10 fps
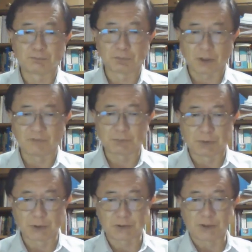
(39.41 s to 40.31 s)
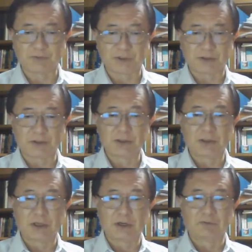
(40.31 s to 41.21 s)
post-COVID
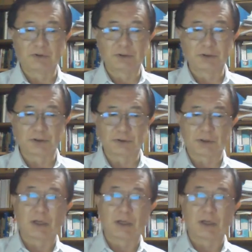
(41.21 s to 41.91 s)
evolution,